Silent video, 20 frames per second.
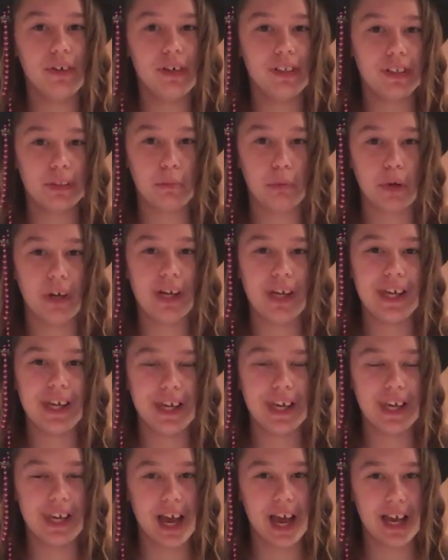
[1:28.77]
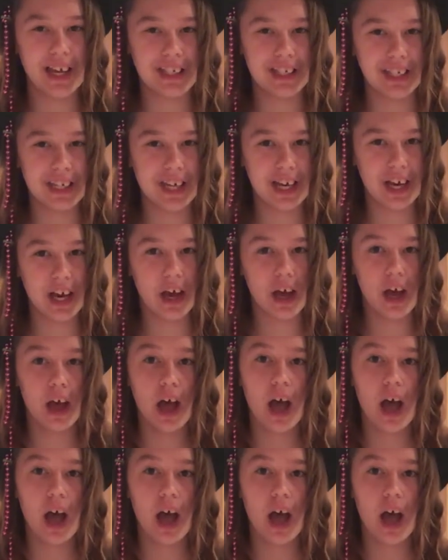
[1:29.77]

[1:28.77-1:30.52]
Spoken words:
It's a pretty neat idea.